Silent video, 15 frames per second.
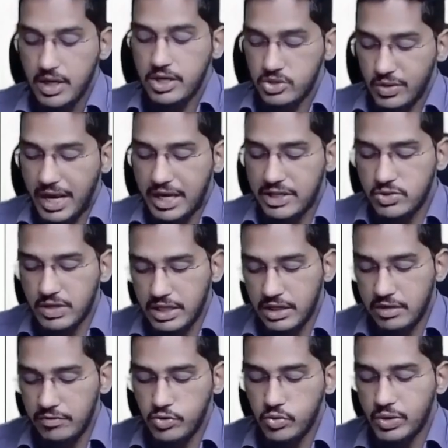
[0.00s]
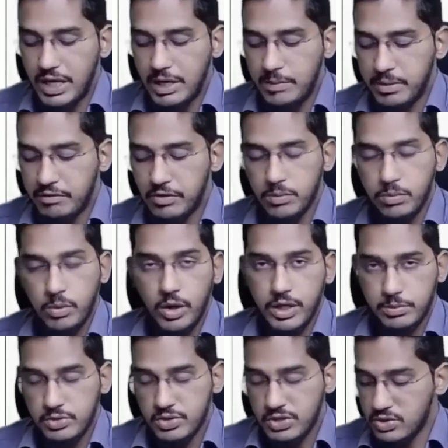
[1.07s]
So actually, if you would have performed
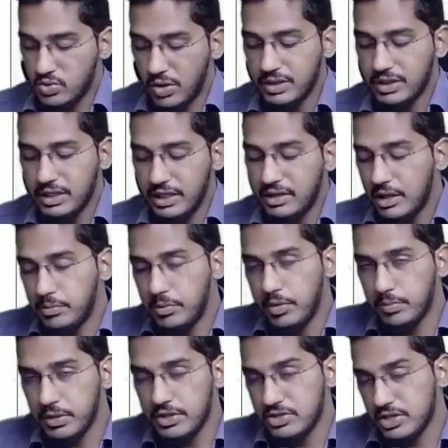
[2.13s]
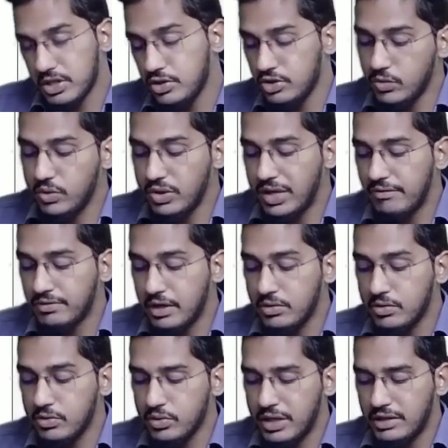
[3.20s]
audit procedures on the entire population, you would have
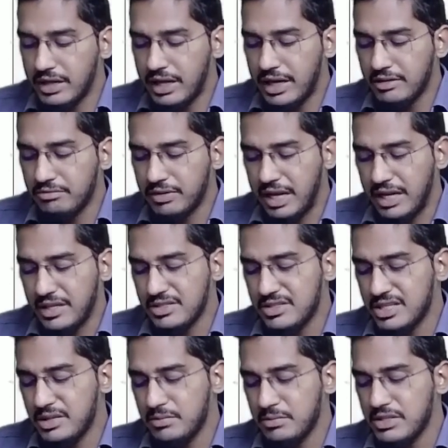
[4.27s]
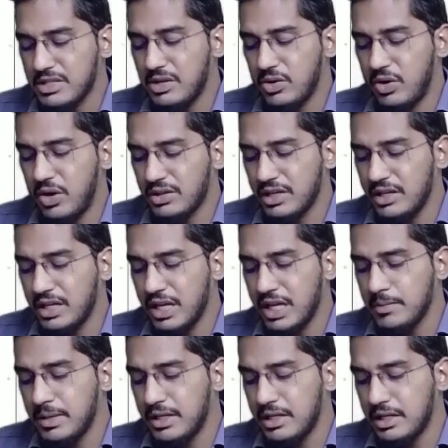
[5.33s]
concluded that financial statements are not
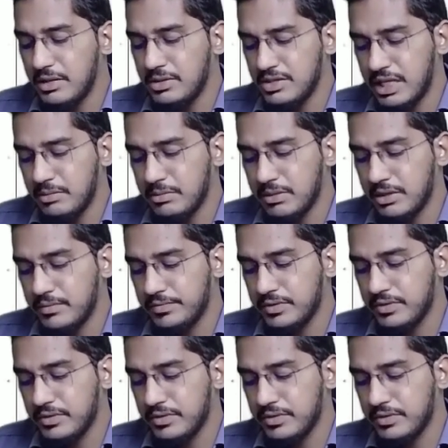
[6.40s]
containing material misstatement.